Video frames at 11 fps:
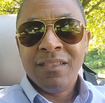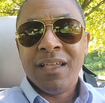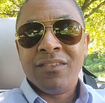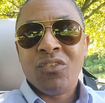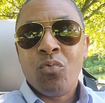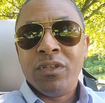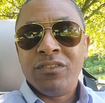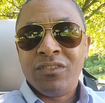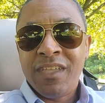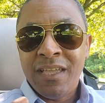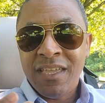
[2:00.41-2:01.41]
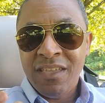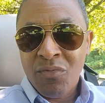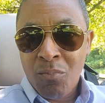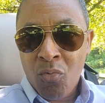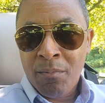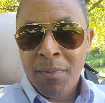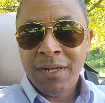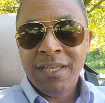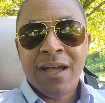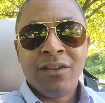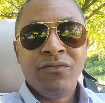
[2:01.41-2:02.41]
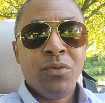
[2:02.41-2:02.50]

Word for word: that's going to take even more money out of your